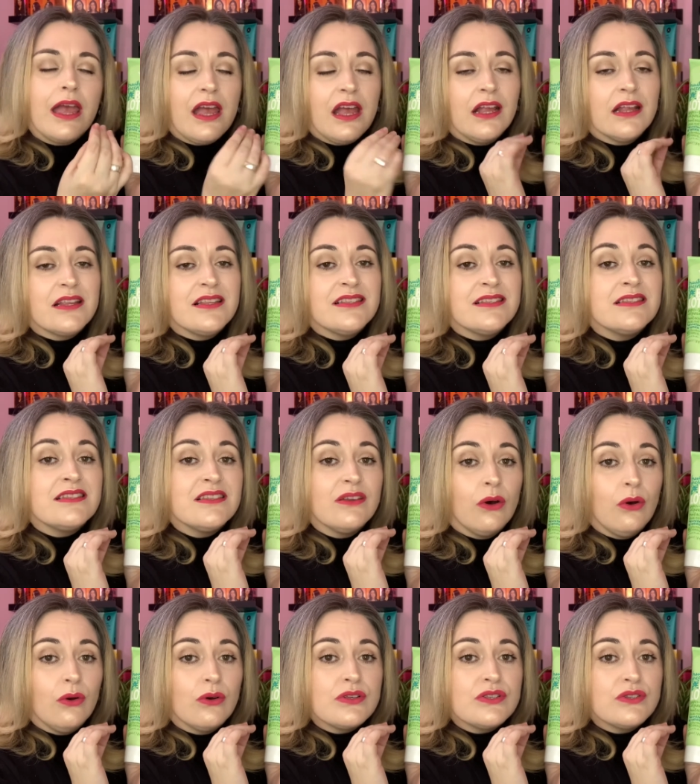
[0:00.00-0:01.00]
it's
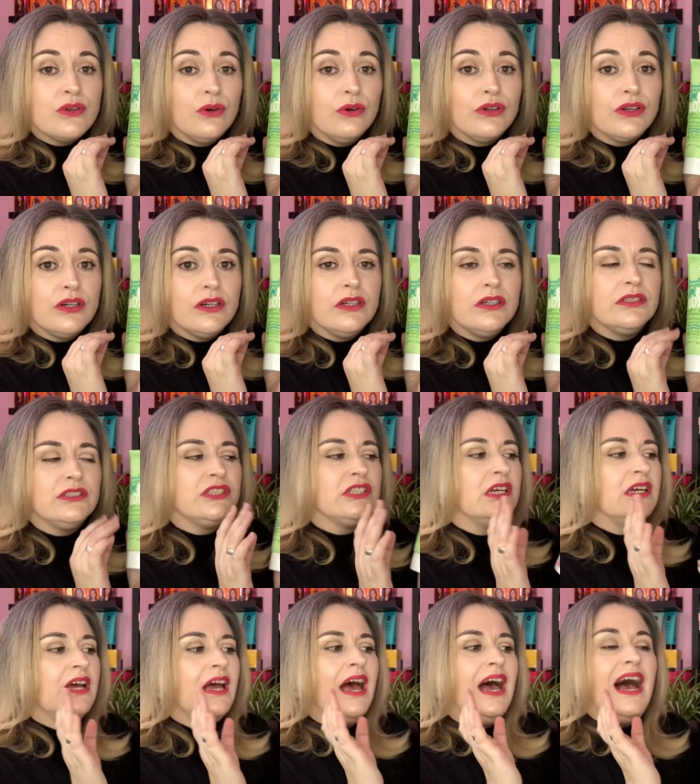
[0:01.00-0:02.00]
so, so good.
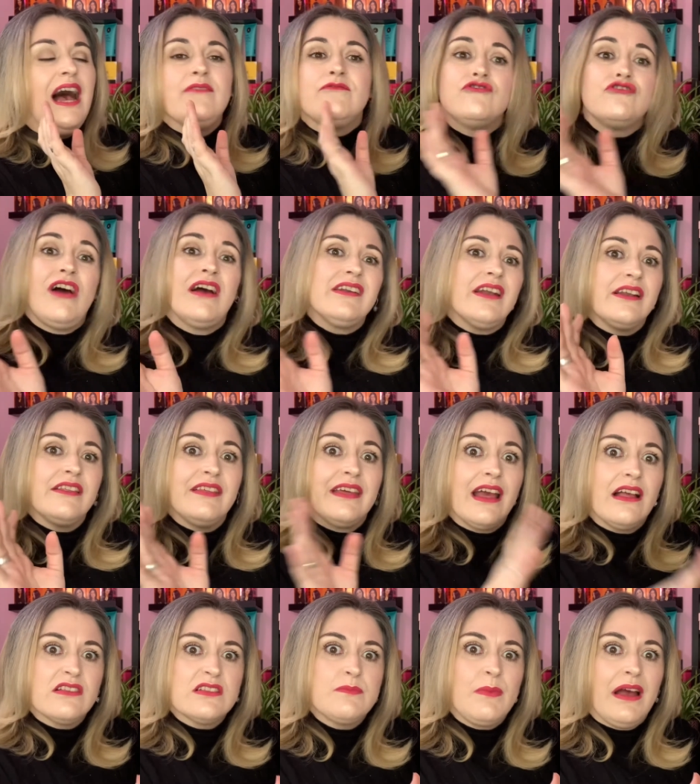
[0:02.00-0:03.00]
I haven't tried anything
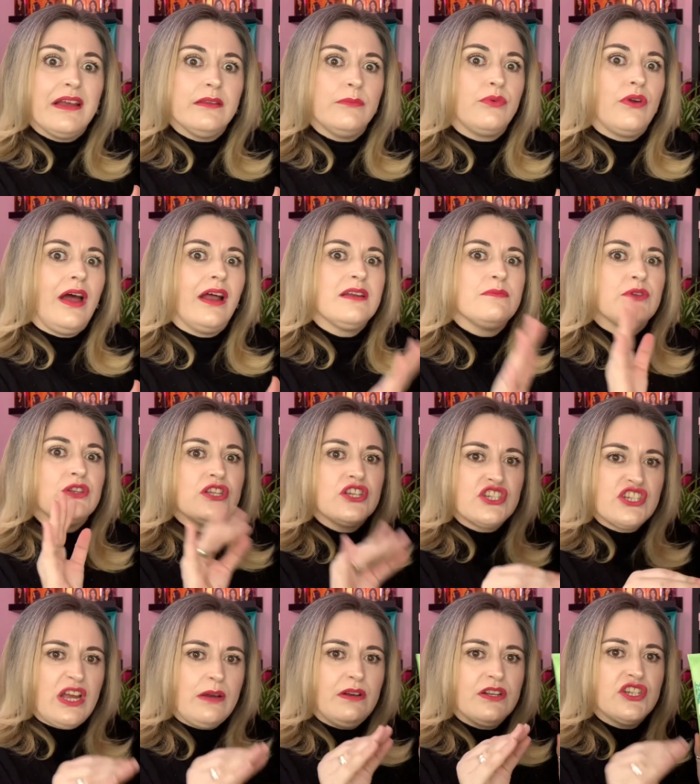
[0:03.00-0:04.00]
else by the brand, but the
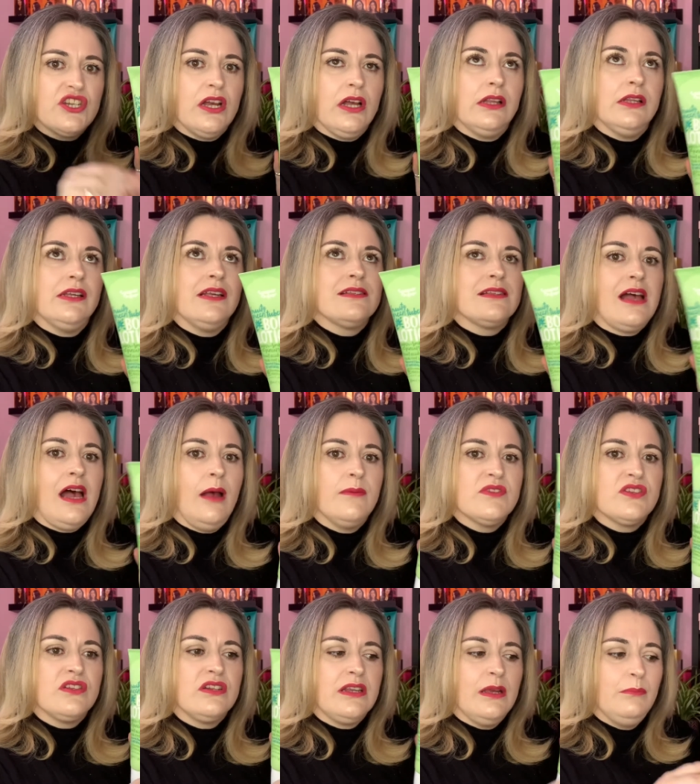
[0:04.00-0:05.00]
shower gel is
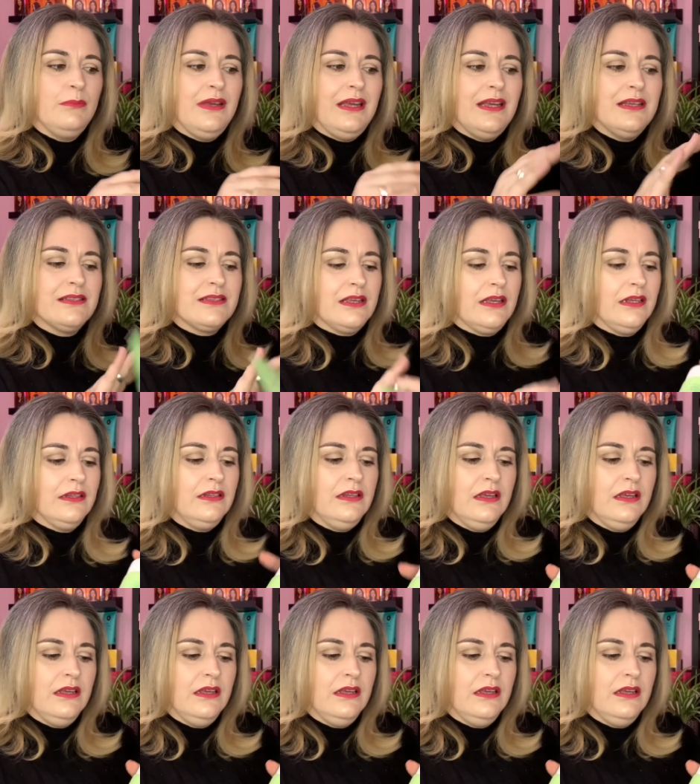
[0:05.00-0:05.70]
absolutely amazing.